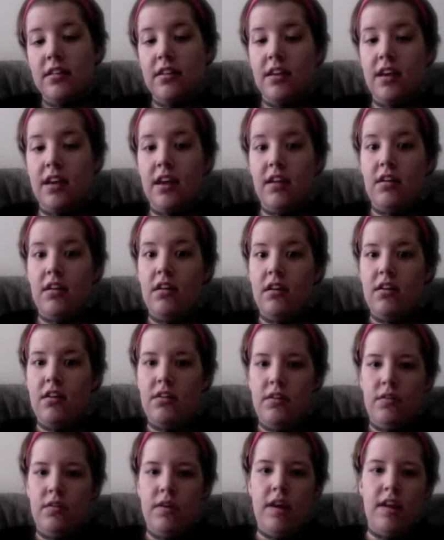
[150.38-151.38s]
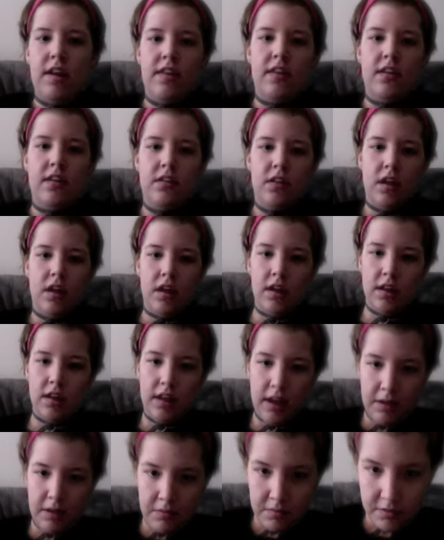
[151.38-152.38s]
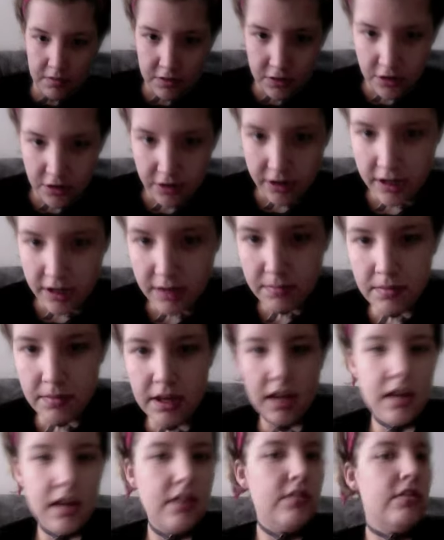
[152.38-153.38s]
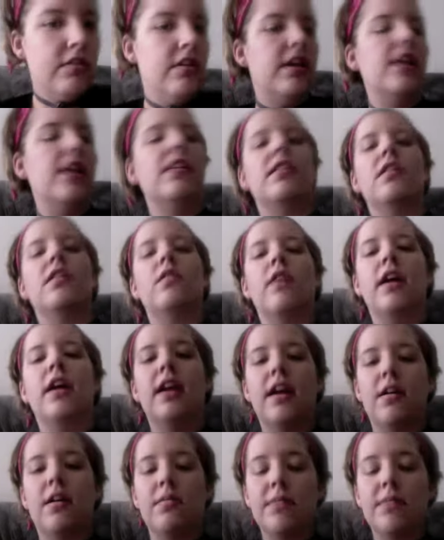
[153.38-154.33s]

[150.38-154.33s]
cannot do anything solid, like turkey meat or anything right now,